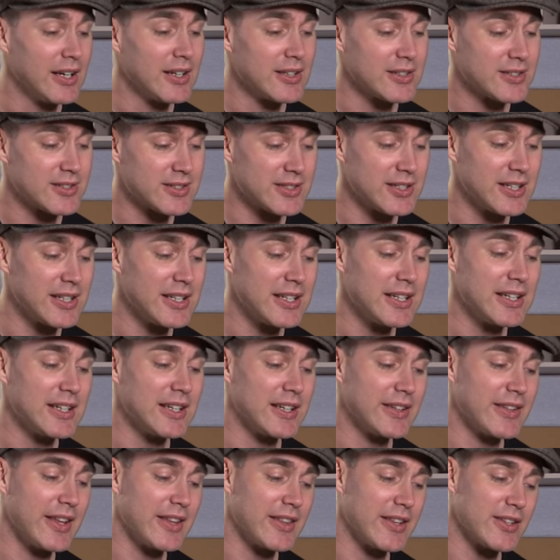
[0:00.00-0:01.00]
C.
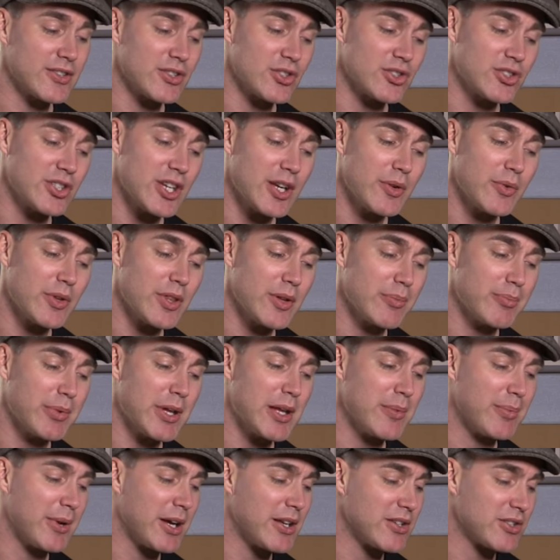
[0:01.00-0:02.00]
And then there's a G with a
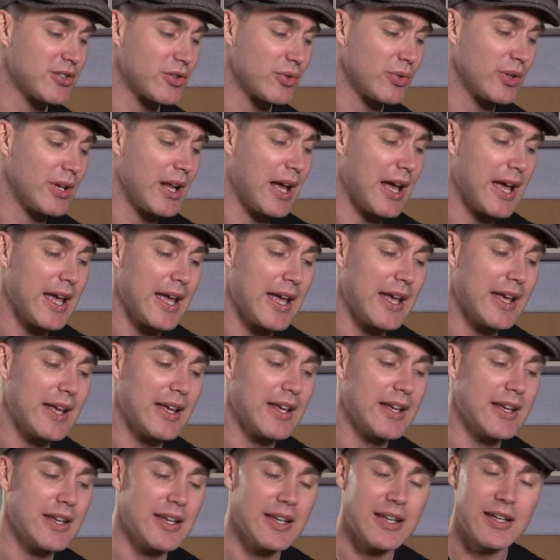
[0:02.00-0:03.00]
B bass to an
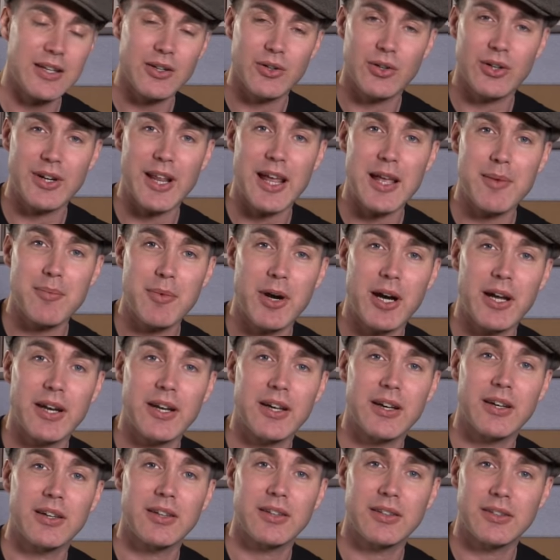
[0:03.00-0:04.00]
A or an A
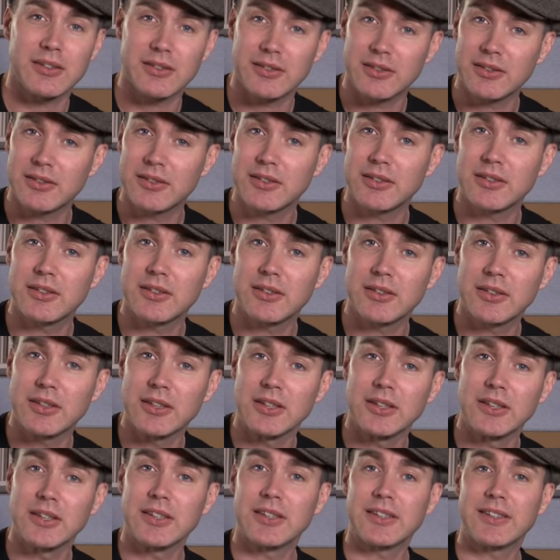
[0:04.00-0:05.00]

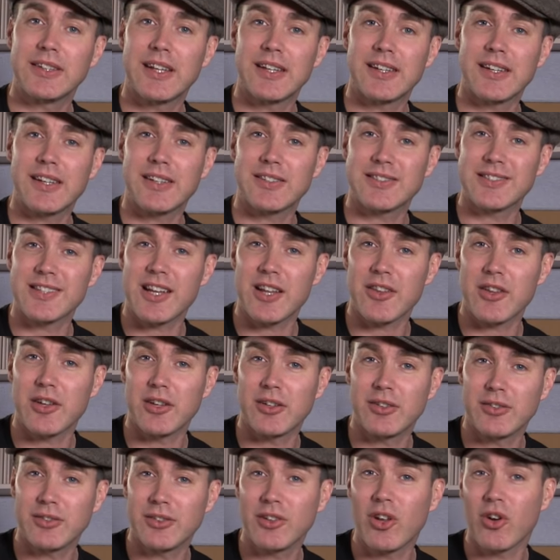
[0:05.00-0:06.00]
minor. Then there's
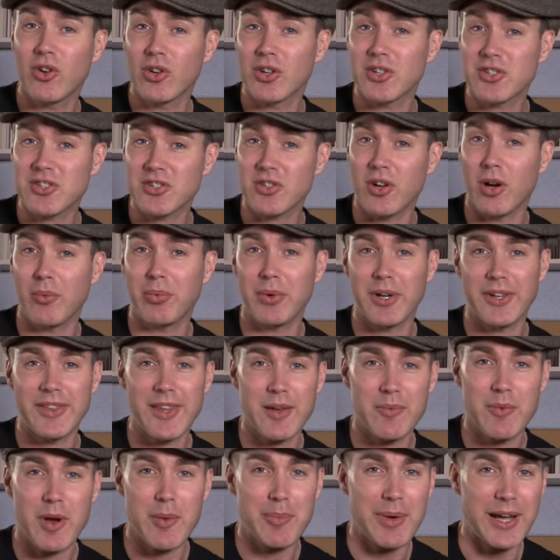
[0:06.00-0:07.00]
another longer stop, and
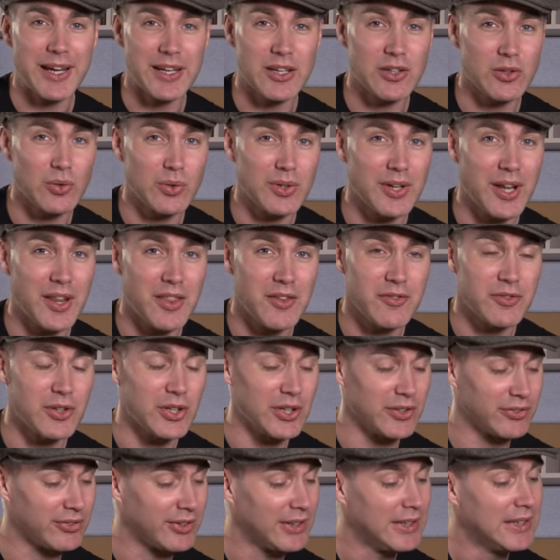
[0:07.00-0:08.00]
then we're back into another
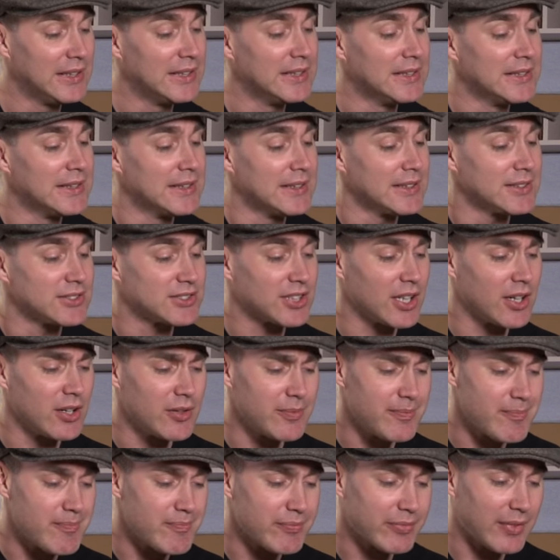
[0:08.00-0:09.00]
verse.
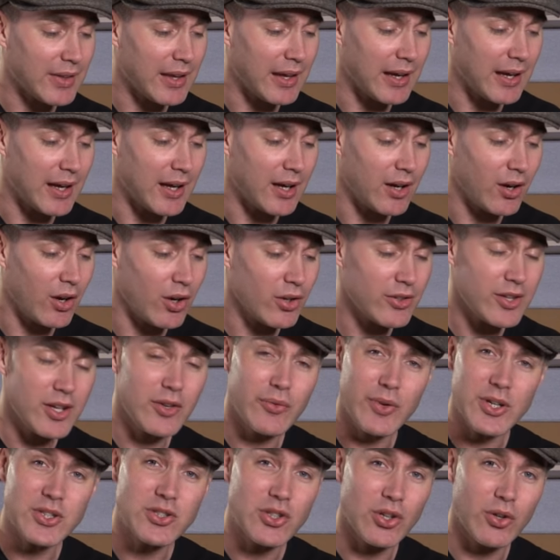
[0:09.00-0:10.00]
So on the
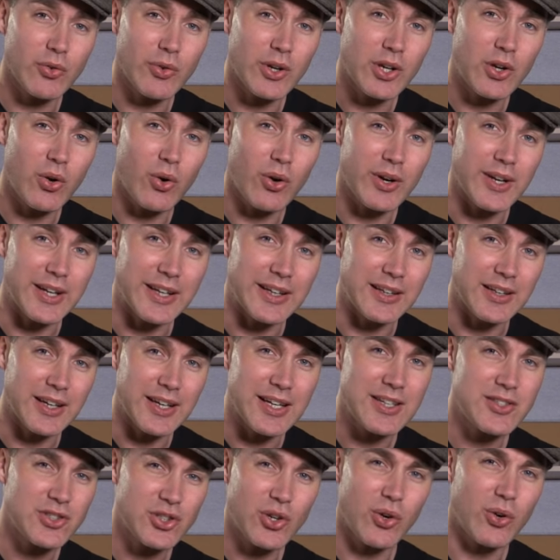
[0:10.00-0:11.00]
original recording,
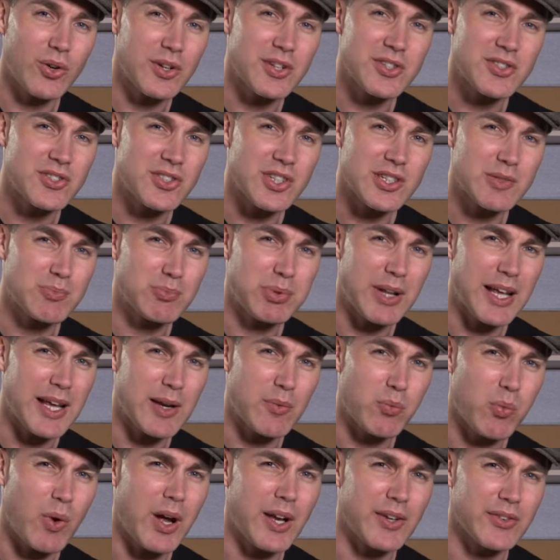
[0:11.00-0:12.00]
each chord is just
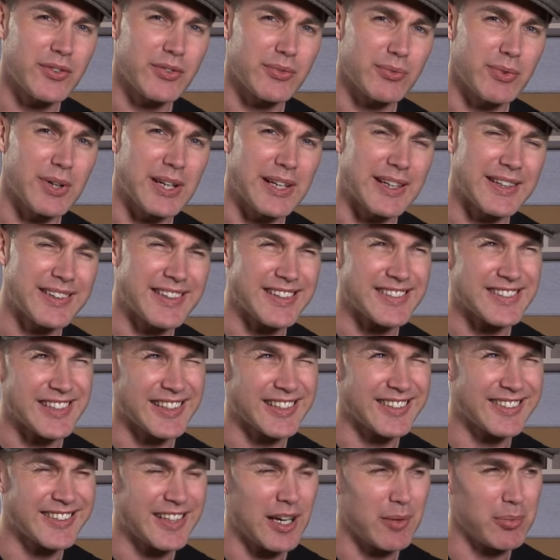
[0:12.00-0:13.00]
played once, really. There's
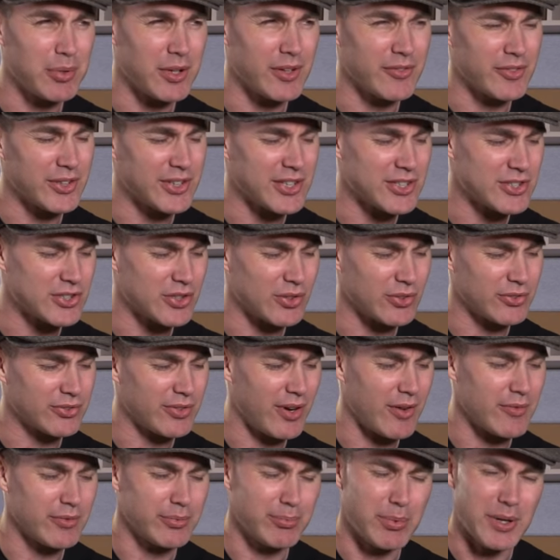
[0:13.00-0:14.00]
a couple of additional
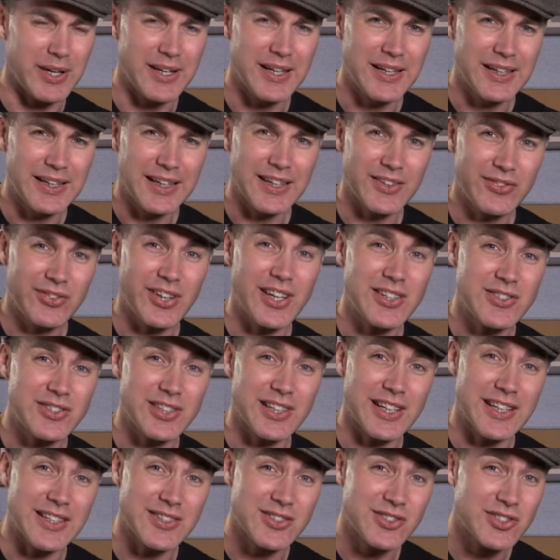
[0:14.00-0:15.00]
strums, but
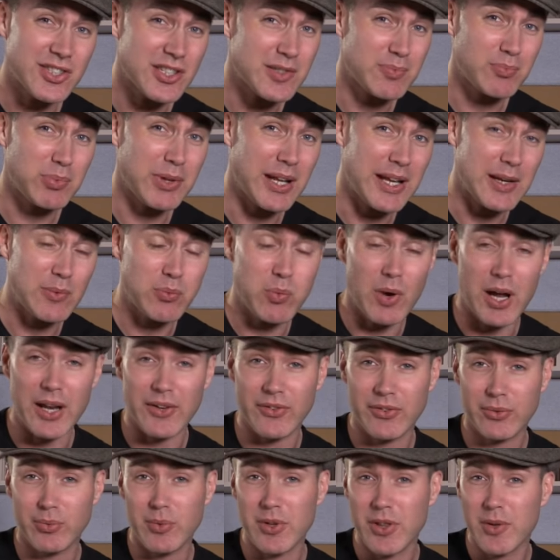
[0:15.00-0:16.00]
essentially it's just played
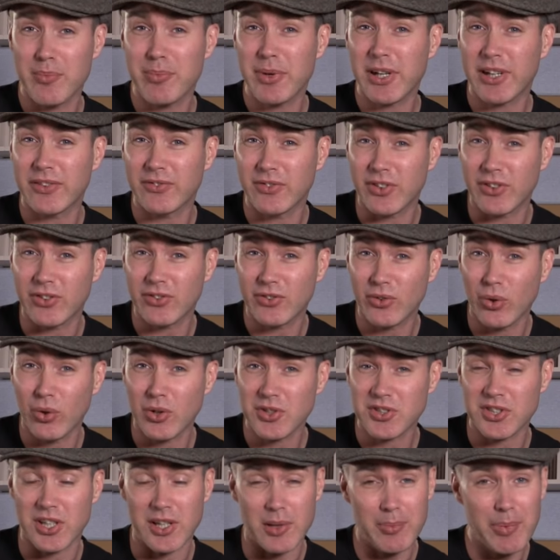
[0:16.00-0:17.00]
once with a bit of
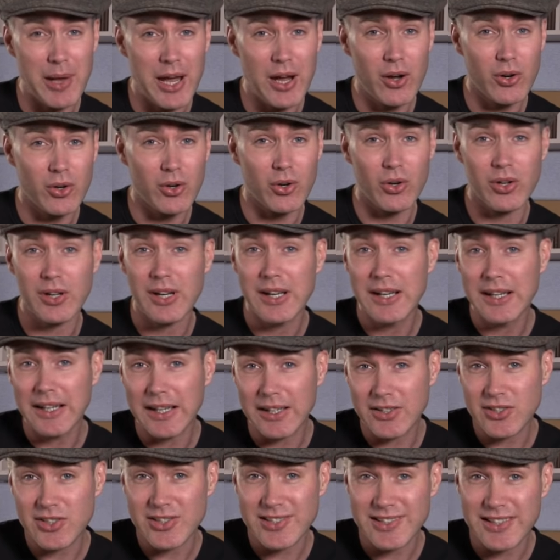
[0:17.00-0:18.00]
distortion, a power chord,
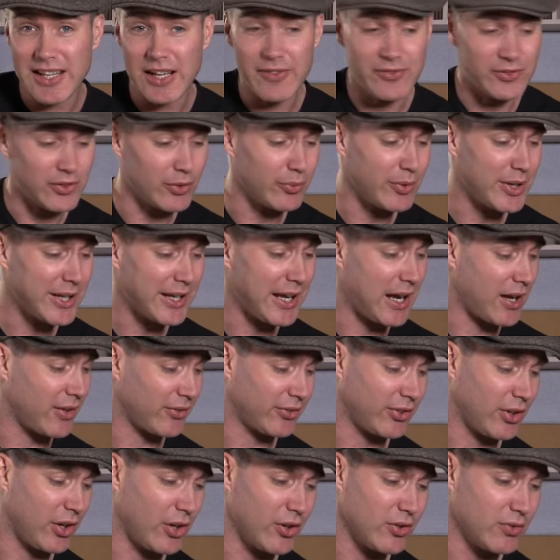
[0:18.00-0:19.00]
and just left to ring
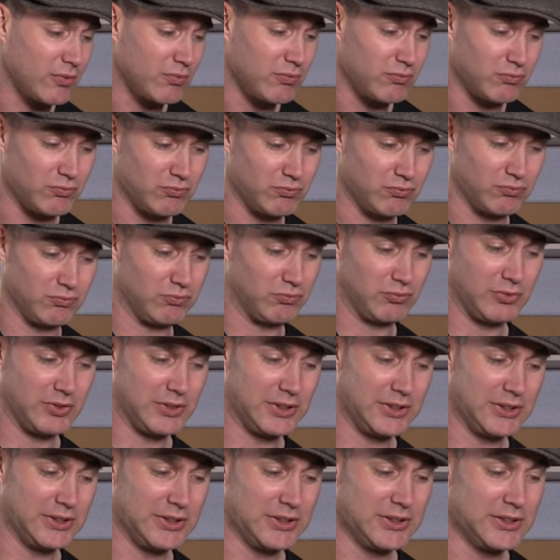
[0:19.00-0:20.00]
out. So,
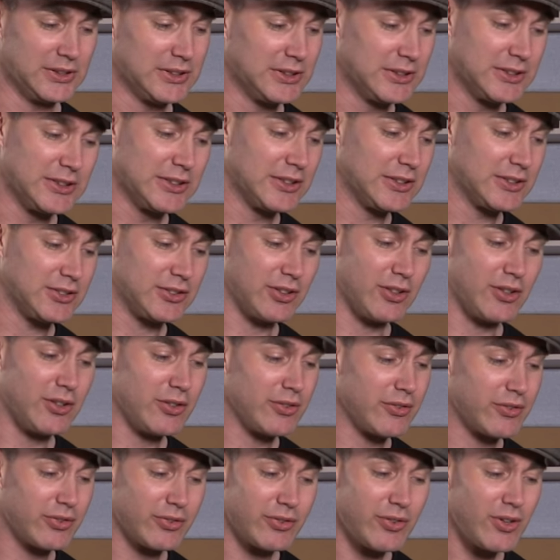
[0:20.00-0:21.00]

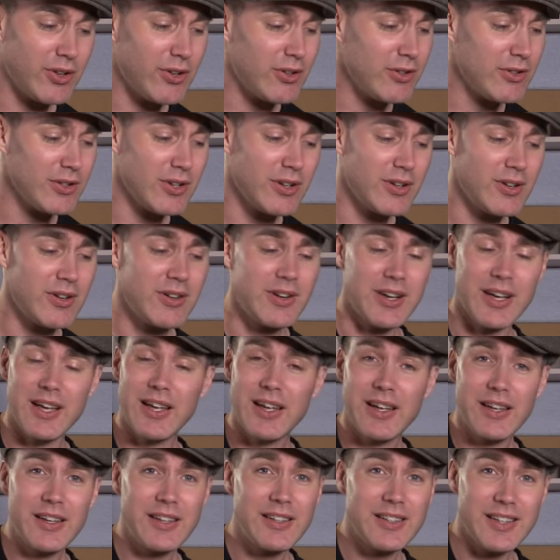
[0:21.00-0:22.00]
don't throw your
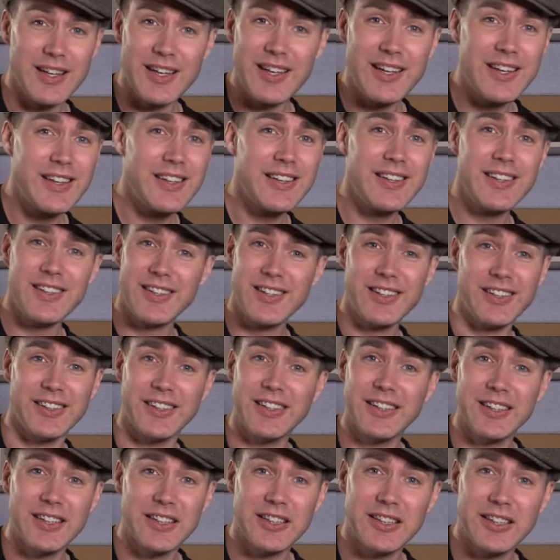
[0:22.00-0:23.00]

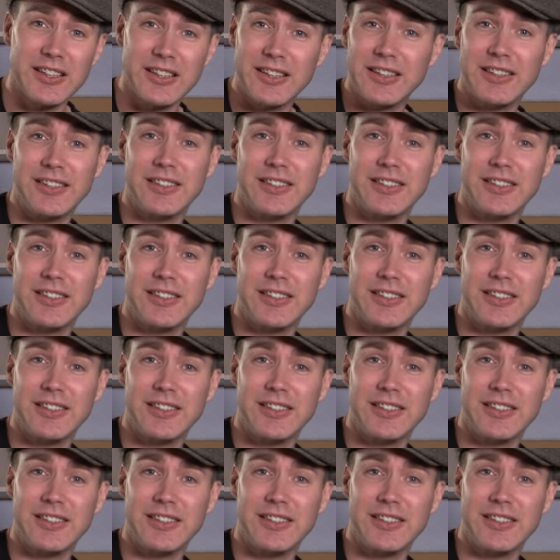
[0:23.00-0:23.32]
hand.